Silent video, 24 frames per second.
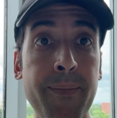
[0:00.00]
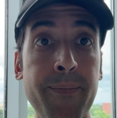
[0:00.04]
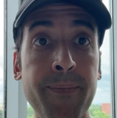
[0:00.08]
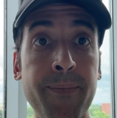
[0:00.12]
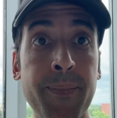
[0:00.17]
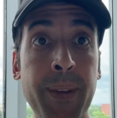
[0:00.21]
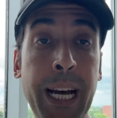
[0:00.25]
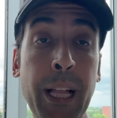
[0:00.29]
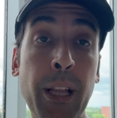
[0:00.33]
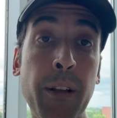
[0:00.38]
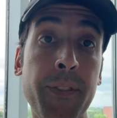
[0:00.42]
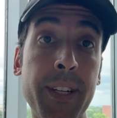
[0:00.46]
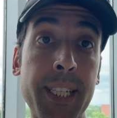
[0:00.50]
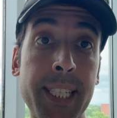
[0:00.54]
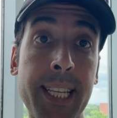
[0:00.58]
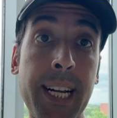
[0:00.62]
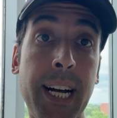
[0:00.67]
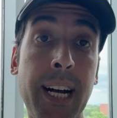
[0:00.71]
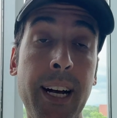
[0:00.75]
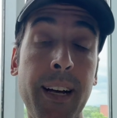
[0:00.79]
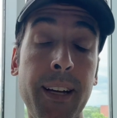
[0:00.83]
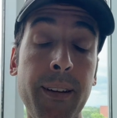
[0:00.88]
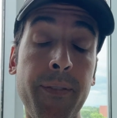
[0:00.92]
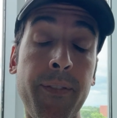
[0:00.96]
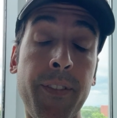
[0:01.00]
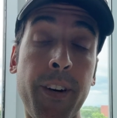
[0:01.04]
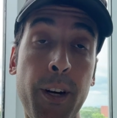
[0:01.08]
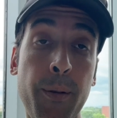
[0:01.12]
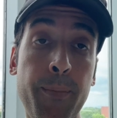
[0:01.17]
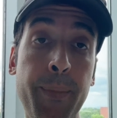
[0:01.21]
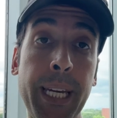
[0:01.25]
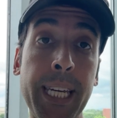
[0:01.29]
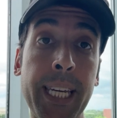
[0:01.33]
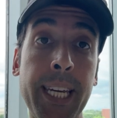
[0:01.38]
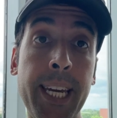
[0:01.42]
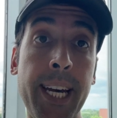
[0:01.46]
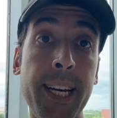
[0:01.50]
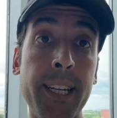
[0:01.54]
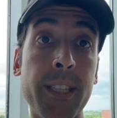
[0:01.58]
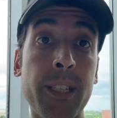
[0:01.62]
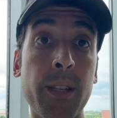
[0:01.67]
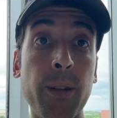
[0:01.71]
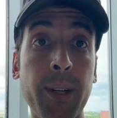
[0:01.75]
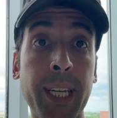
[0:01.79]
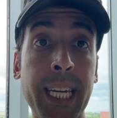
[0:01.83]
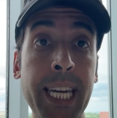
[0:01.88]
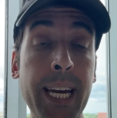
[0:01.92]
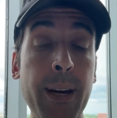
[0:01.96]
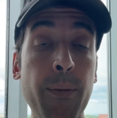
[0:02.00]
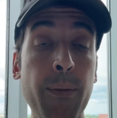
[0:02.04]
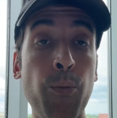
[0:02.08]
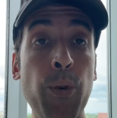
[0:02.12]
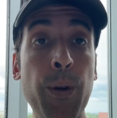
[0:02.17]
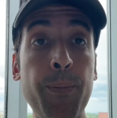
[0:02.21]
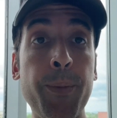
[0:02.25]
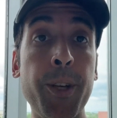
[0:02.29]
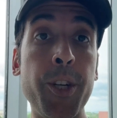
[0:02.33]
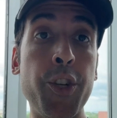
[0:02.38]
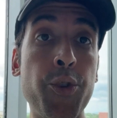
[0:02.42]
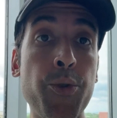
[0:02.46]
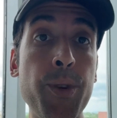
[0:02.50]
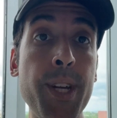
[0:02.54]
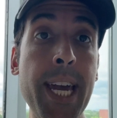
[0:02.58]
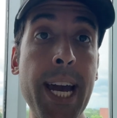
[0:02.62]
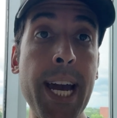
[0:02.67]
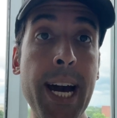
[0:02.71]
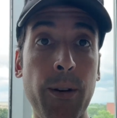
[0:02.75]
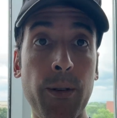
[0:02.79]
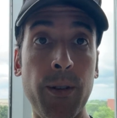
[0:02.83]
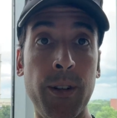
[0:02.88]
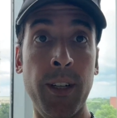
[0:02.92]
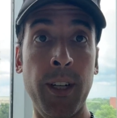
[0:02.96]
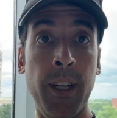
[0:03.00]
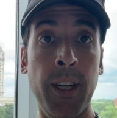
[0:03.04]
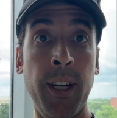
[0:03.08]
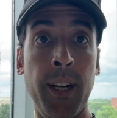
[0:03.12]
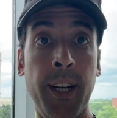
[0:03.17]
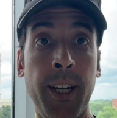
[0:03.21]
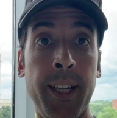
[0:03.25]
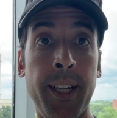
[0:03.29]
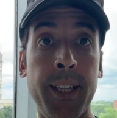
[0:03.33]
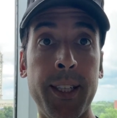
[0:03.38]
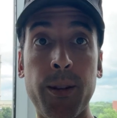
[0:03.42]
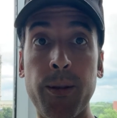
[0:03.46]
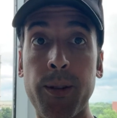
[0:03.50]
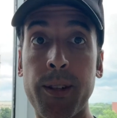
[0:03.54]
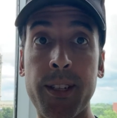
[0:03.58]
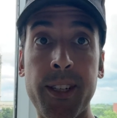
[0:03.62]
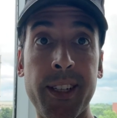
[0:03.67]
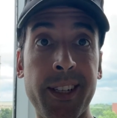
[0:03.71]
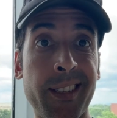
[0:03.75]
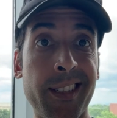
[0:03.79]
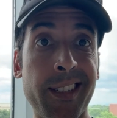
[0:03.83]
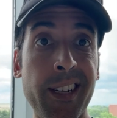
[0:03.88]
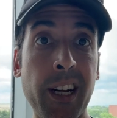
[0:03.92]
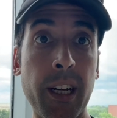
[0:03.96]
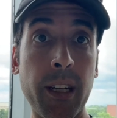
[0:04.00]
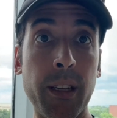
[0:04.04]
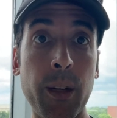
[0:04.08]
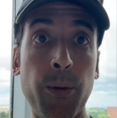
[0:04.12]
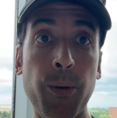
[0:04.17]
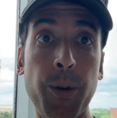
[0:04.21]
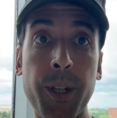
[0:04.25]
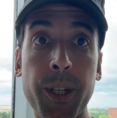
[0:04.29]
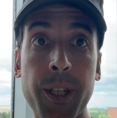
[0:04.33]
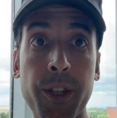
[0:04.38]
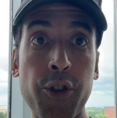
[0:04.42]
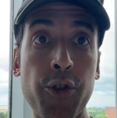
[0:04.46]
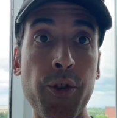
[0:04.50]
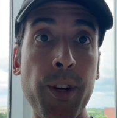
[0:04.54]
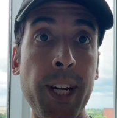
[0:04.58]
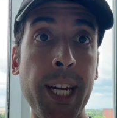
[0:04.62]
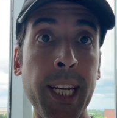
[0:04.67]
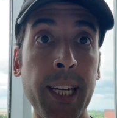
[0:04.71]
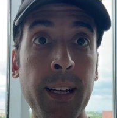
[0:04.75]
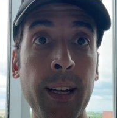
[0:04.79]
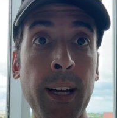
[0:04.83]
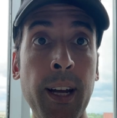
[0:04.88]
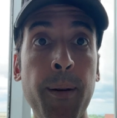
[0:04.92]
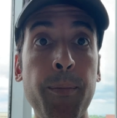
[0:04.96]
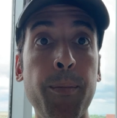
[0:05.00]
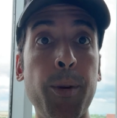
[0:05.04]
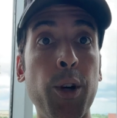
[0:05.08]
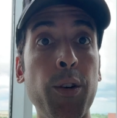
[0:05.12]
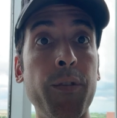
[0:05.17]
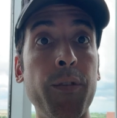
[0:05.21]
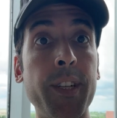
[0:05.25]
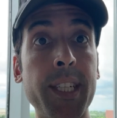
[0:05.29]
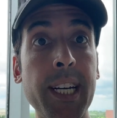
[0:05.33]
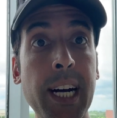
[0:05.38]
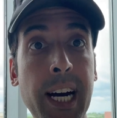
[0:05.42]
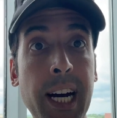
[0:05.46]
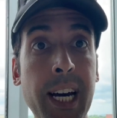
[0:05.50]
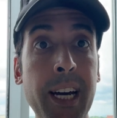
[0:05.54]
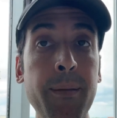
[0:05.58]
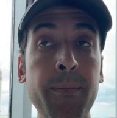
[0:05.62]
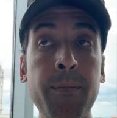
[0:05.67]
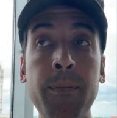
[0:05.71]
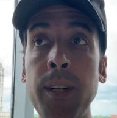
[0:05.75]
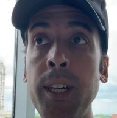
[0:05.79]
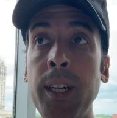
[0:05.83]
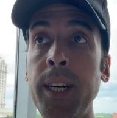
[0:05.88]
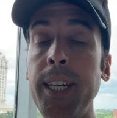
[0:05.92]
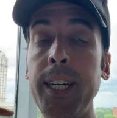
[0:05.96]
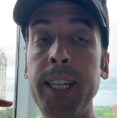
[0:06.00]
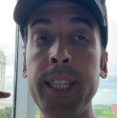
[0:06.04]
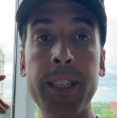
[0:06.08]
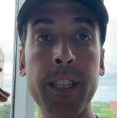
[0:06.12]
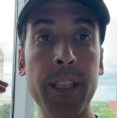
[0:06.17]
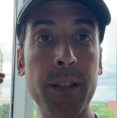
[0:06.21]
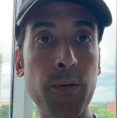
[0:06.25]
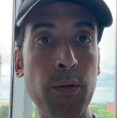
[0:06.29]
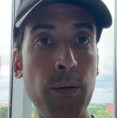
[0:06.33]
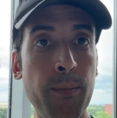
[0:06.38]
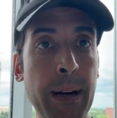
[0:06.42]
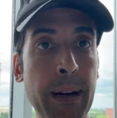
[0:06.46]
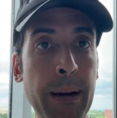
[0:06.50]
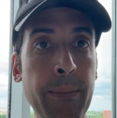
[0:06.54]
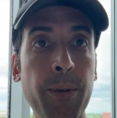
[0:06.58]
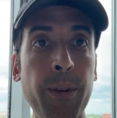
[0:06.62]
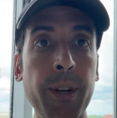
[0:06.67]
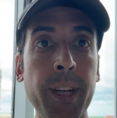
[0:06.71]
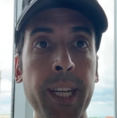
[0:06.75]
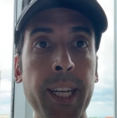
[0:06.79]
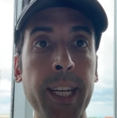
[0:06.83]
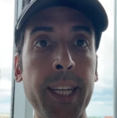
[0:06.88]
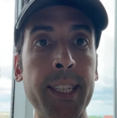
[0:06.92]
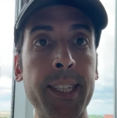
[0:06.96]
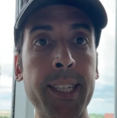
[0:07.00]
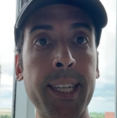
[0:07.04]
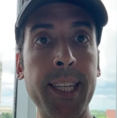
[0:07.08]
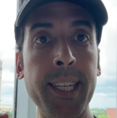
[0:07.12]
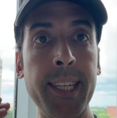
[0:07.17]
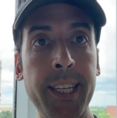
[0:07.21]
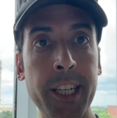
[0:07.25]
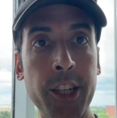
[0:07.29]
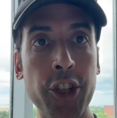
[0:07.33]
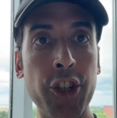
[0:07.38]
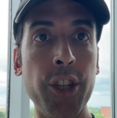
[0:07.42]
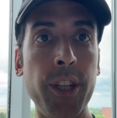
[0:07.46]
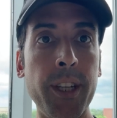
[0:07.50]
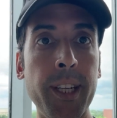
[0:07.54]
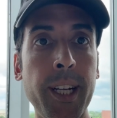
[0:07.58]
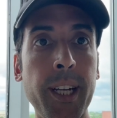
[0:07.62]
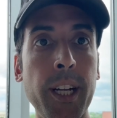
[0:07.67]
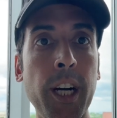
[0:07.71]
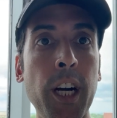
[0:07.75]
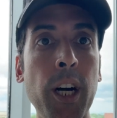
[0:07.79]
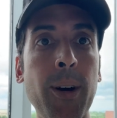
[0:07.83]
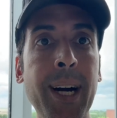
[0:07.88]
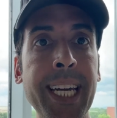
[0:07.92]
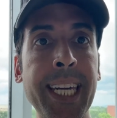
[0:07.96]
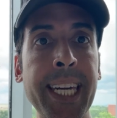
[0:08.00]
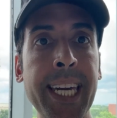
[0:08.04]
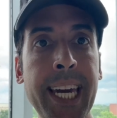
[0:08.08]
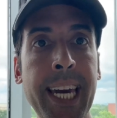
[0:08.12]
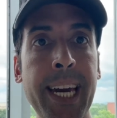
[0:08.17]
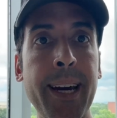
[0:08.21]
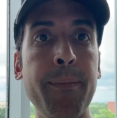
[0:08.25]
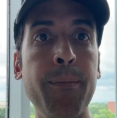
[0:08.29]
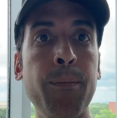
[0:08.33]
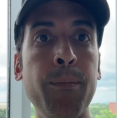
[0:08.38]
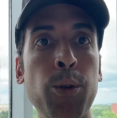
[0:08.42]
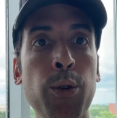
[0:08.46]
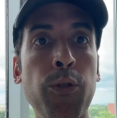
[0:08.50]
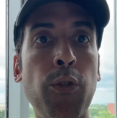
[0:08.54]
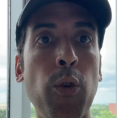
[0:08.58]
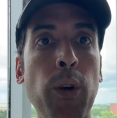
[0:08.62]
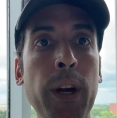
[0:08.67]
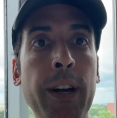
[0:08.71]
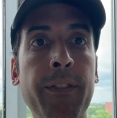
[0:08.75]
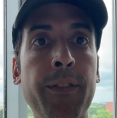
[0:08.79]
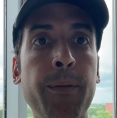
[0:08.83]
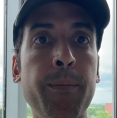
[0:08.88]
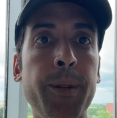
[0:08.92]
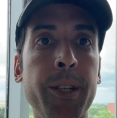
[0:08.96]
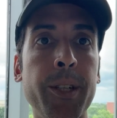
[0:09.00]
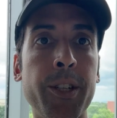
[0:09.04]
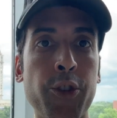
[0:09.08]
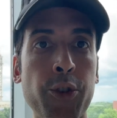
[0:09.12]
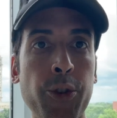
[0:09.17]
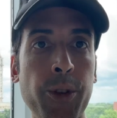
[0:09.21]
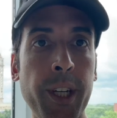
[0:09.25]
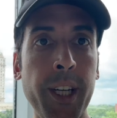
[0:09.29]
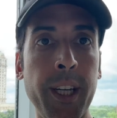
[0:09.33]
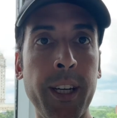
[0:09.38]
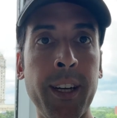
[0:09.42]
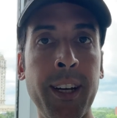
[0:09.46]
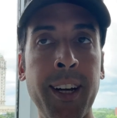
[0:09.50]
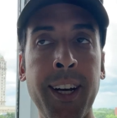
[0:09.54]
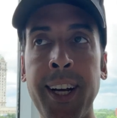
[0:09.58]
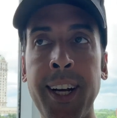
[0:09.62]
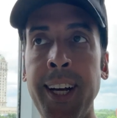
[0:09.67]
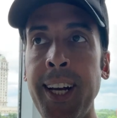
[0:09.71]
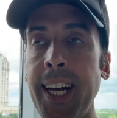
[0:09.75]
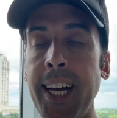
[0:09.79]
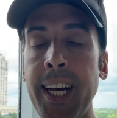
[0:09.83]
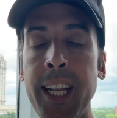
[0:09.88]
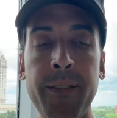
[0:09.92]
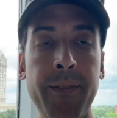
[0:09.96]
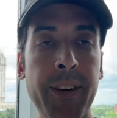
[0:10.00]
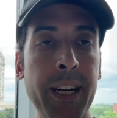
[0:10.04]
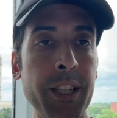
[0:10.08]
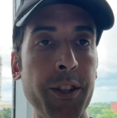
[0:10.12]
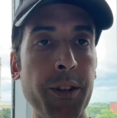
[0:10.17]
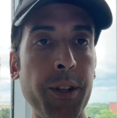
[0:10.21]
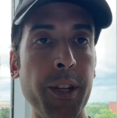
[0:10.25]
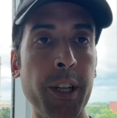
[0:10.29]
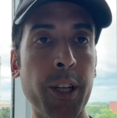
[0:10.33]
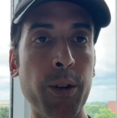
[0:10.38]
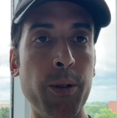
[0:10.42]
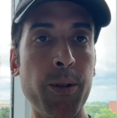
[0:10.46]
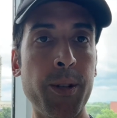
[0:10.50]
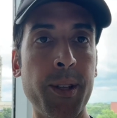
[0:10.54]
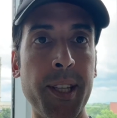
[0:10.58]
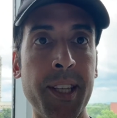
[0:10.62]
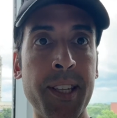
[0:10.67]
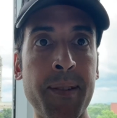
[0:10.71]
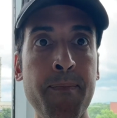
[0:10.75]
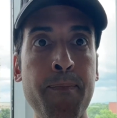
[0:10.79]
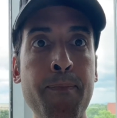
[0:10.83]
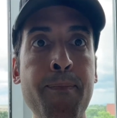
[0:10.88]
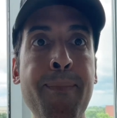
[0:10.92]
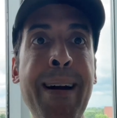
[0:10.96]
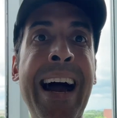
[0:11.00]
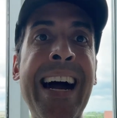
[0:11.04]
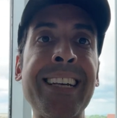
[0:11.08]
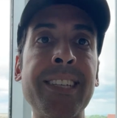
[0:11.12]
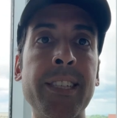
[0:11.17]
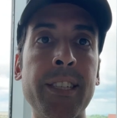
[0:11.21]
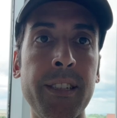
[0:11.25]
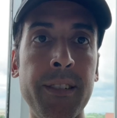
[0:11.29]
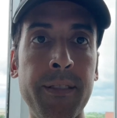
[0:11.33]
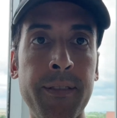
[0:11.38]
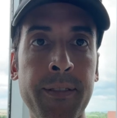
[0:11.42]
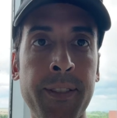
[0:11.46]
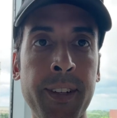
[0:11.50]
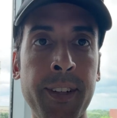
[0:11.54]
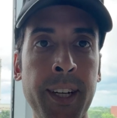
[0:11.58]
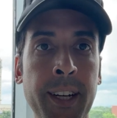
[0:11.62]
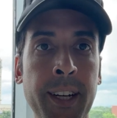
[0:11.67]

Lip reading: the elephant's not very big yet, so it can't rip the tree out. So it's just stuck there with a string, but over time, it's just remembering, it's conditioned that, oh, I can't move away from this tree. And eventually it grows to this massive